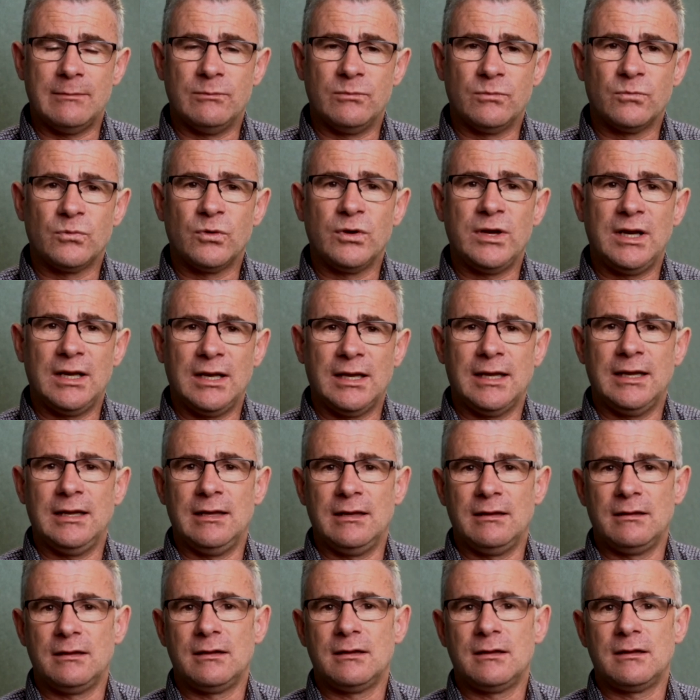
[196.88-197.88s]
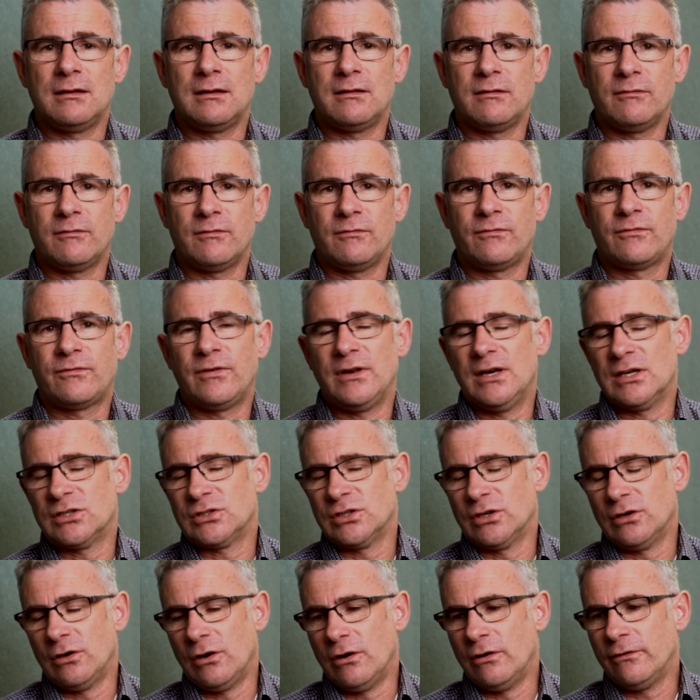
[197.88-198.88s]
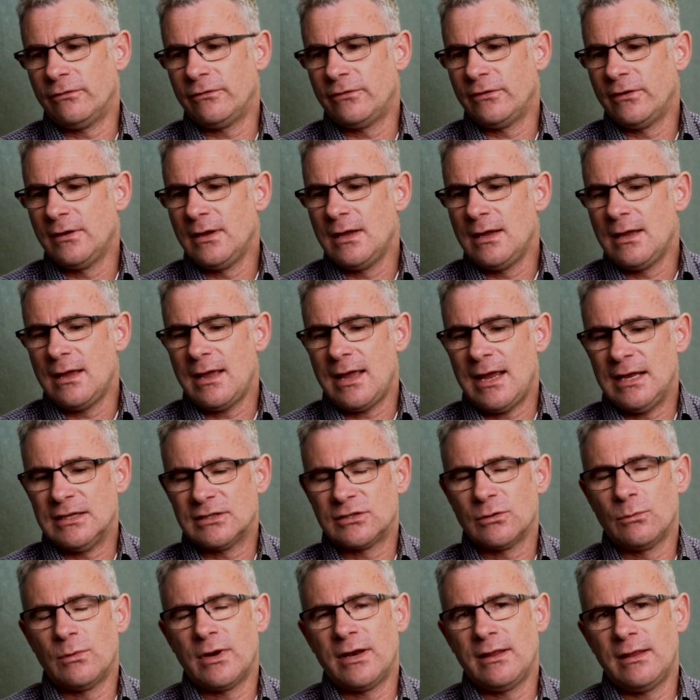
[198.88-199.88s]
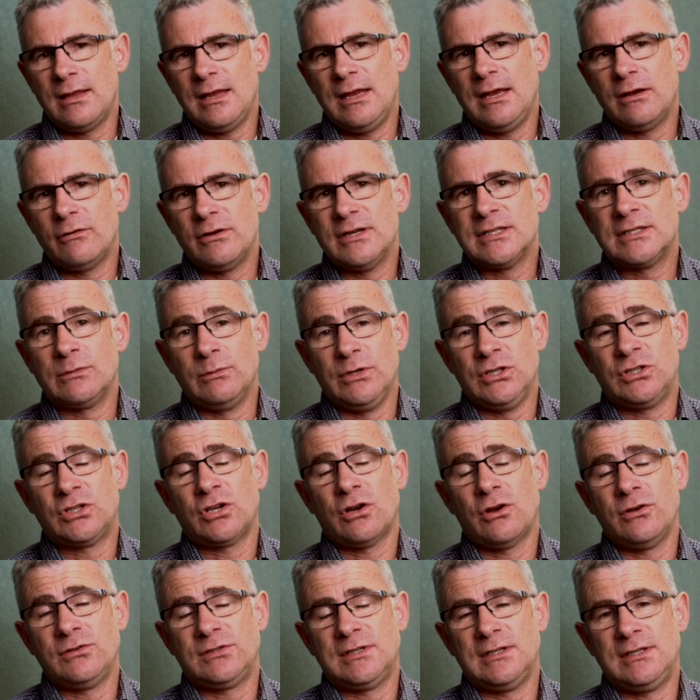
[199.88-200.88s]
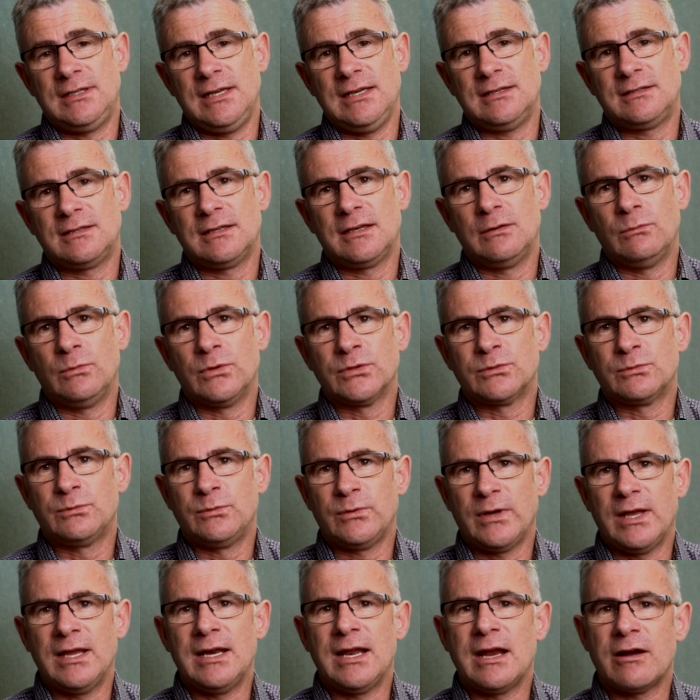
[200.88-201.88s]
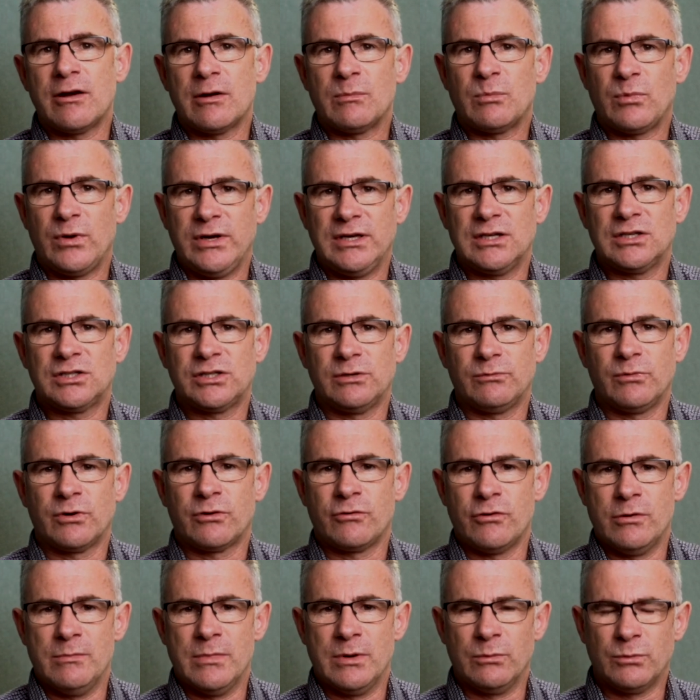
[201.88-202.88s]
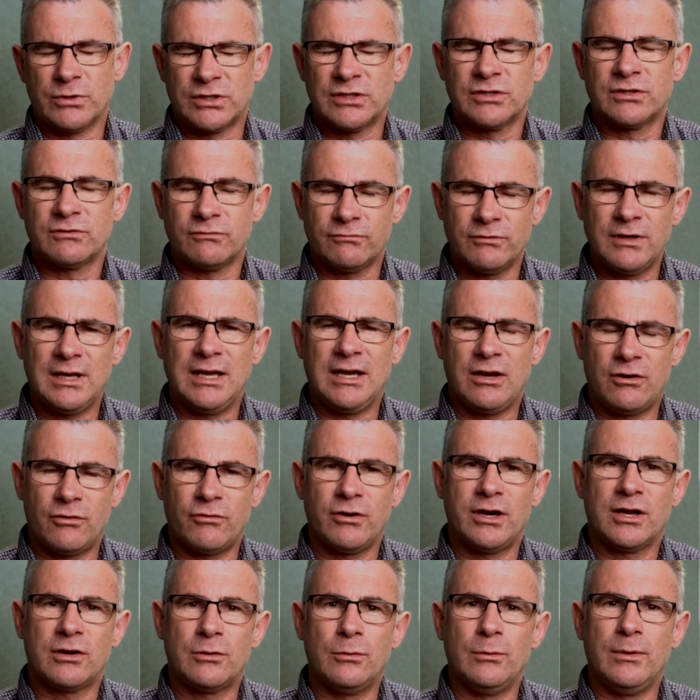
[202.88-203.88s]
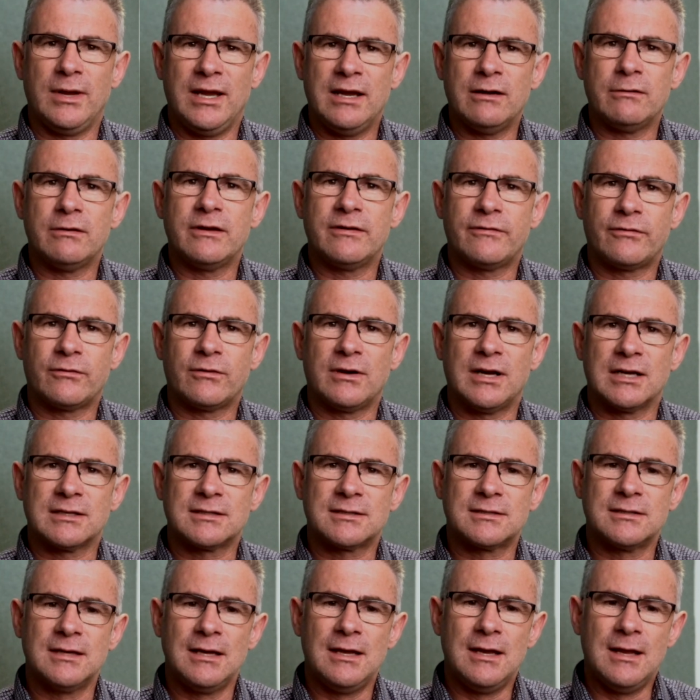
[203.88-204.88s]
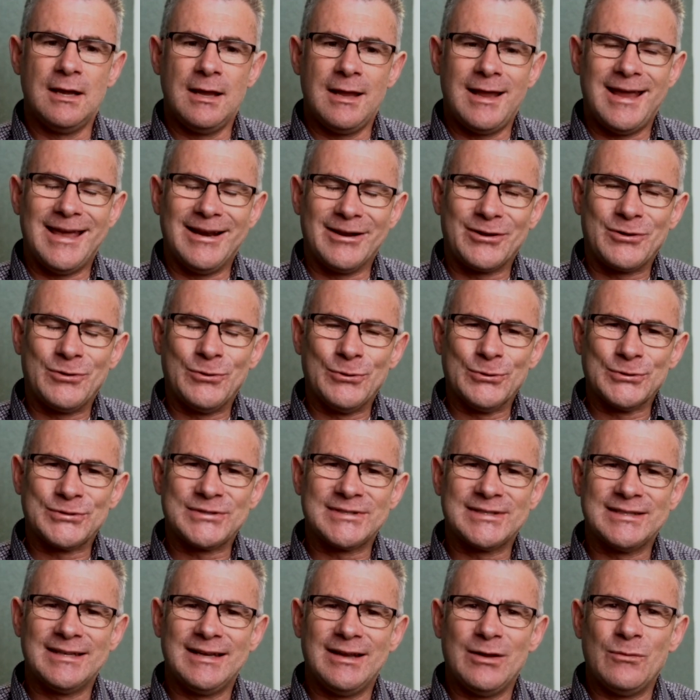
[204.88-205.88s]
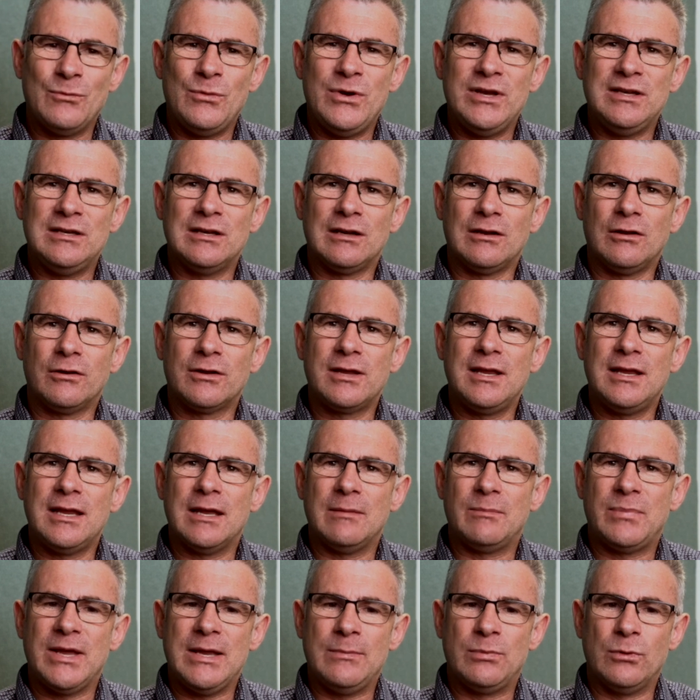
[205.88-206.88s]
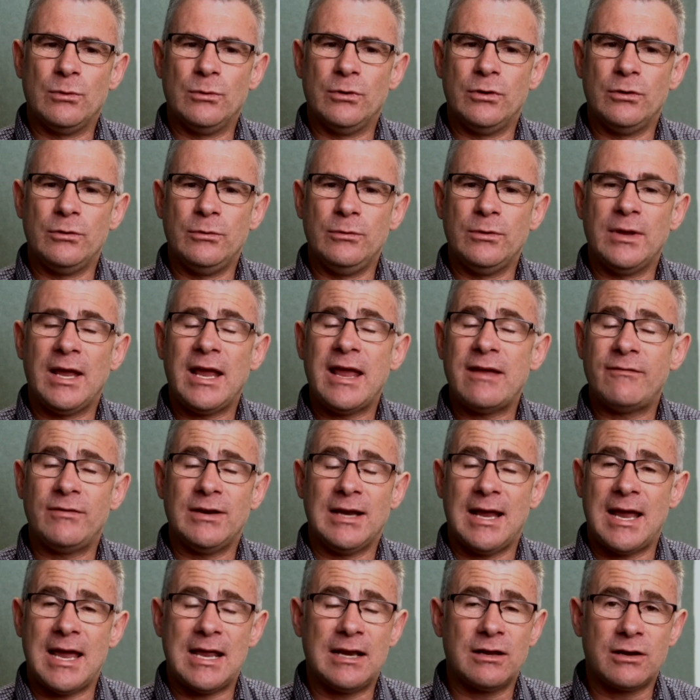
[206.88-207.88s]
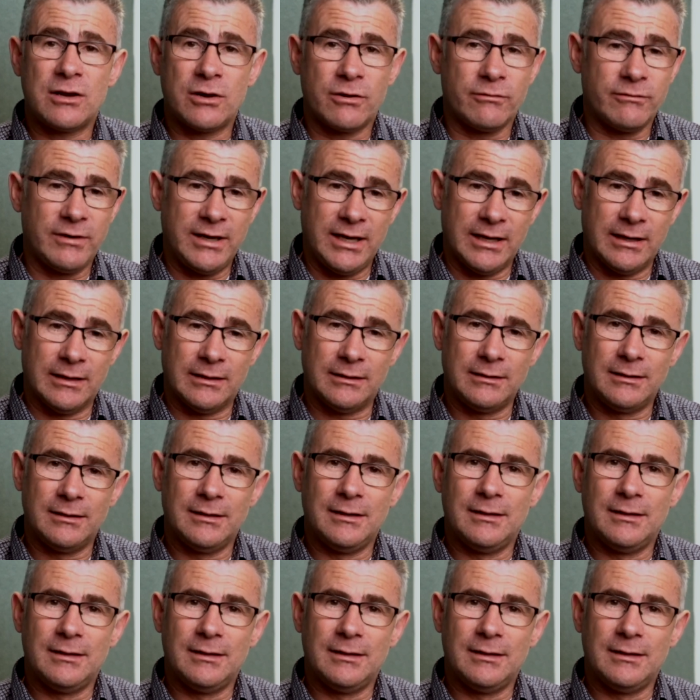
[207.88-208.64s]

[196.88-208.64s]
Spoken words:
really finish it off. And so one of the areas that we chose to test it in was in our apprenticeship recruitment, which is a really critical area for us. And of course, when you're looking at people who haven't had a career